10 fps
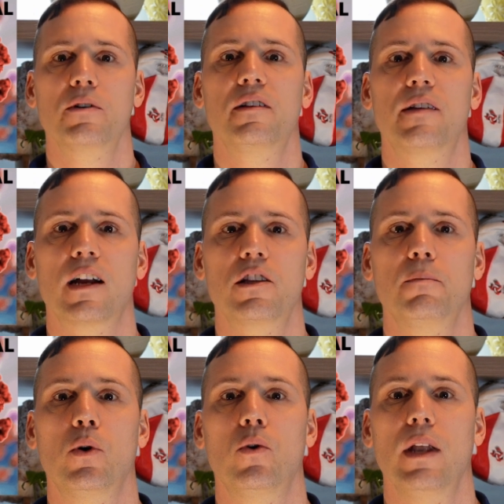
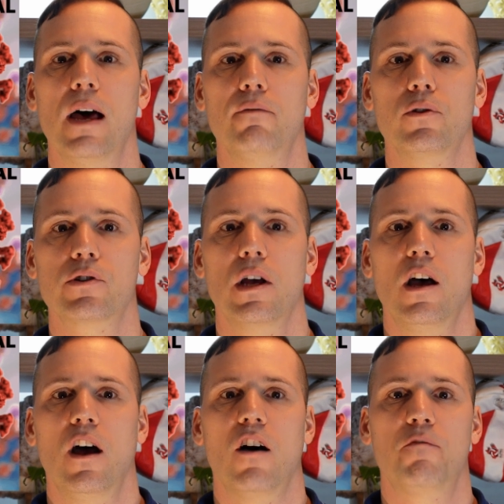detectable levels
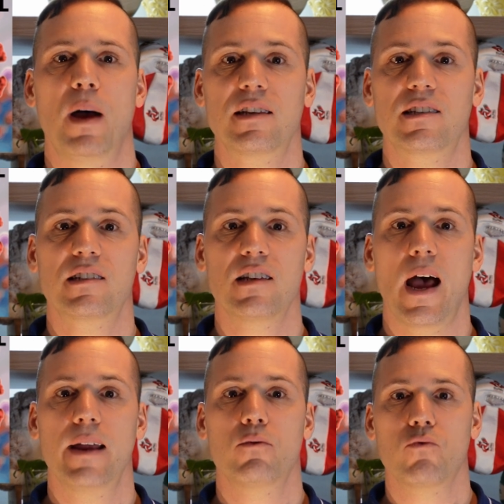of
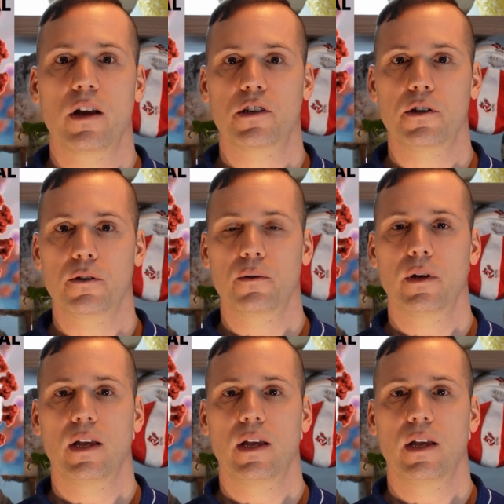pesticide residue,